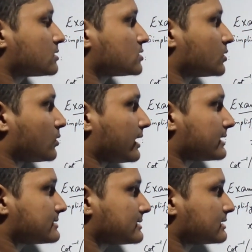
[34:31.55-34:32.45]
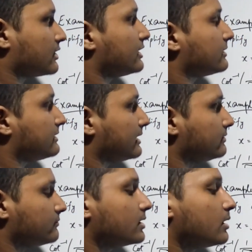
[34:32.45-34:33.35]
So x is greater
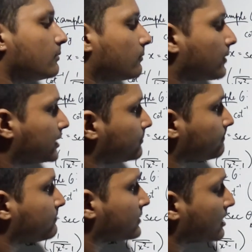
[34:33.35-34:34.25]
than 1.